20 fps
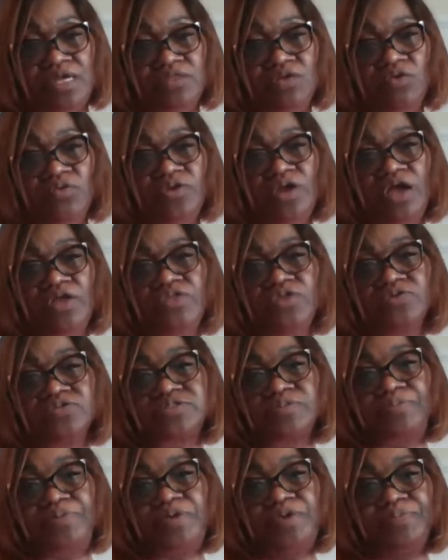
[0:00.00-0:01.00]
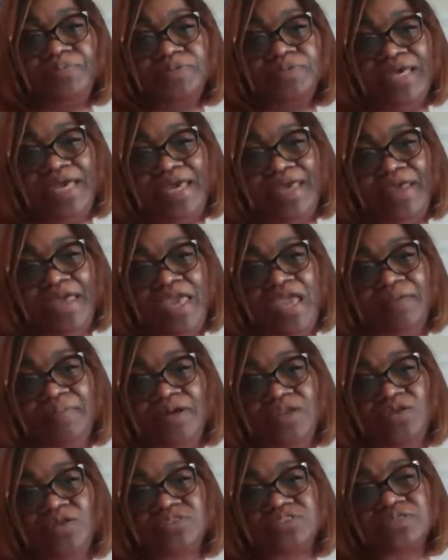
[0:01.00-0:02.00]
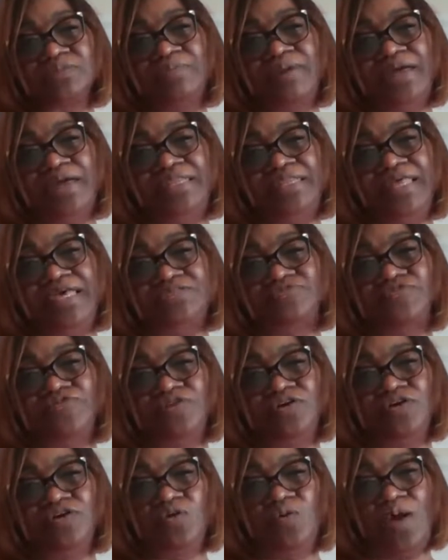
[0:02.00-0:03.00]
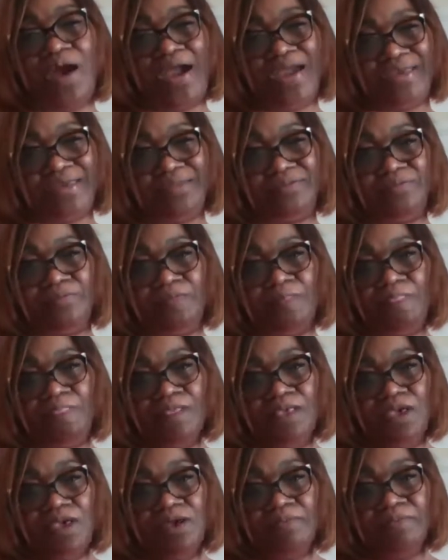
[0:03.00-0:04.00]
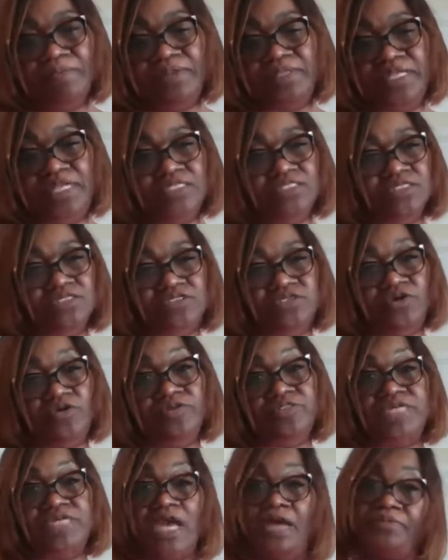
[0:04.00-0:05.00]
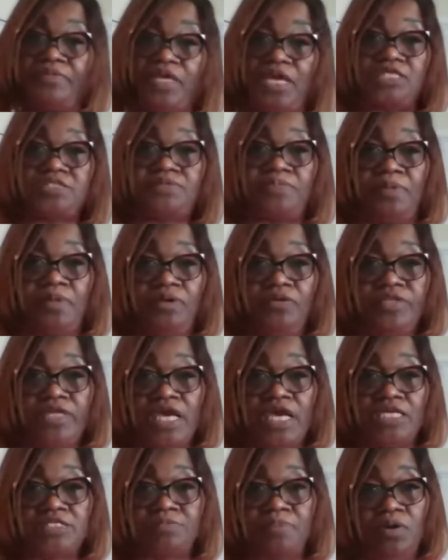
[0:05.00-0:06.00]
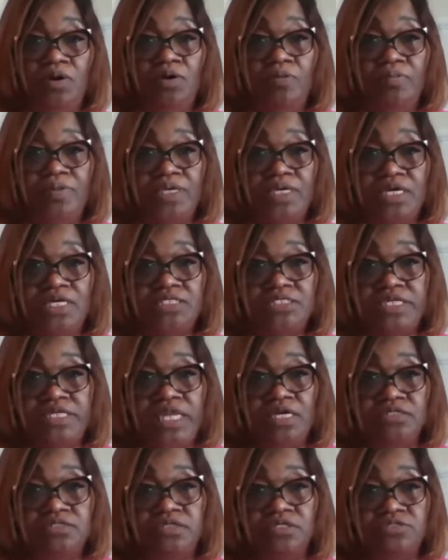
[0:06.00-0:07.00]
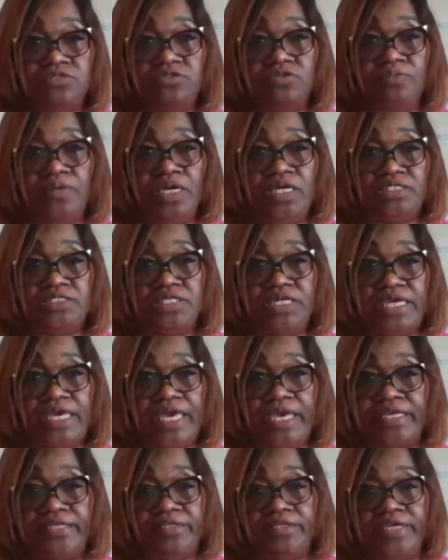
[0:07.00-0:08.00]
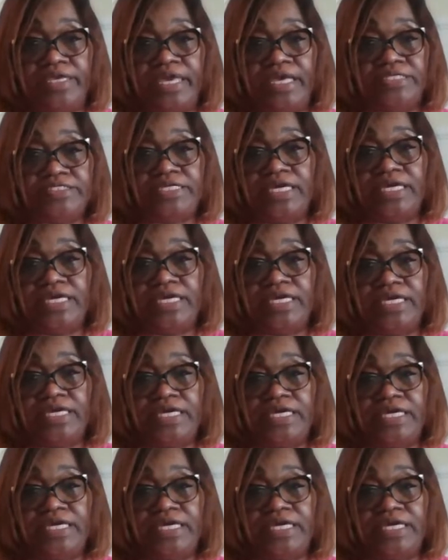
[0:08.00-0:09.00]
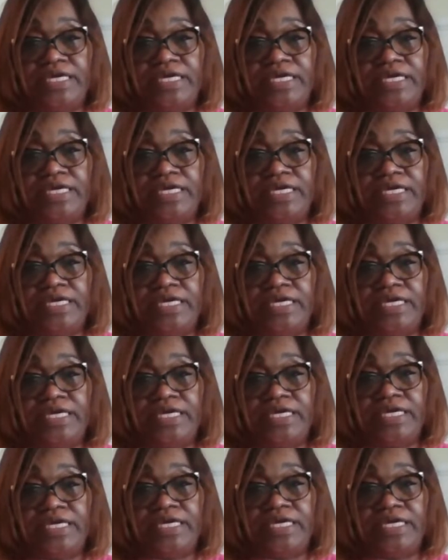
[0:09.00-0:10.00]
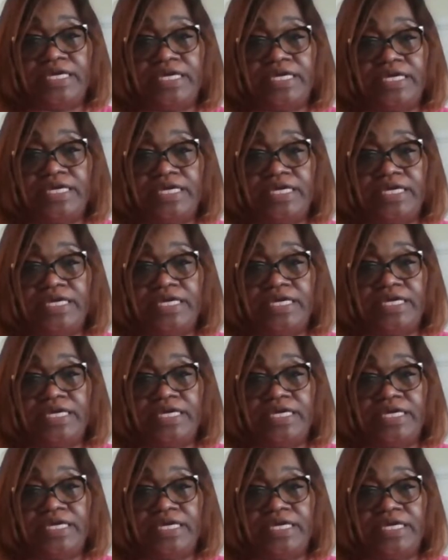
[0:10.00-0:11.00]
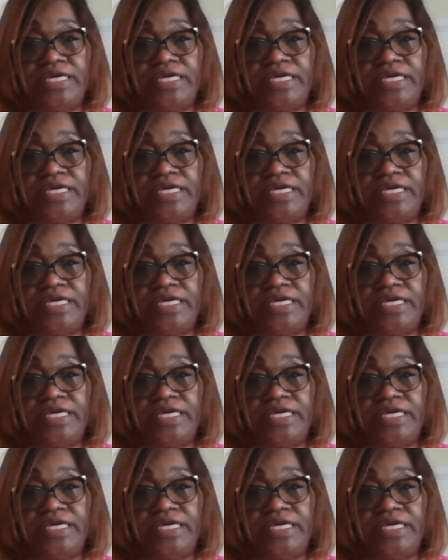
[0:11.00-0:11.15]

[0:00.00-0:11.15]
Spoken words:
I know we all know some people that everybody knows somebody that's real quiet, but then there's a certain time they explode. They explode because they don't talk too much. They can't take anymore. Um,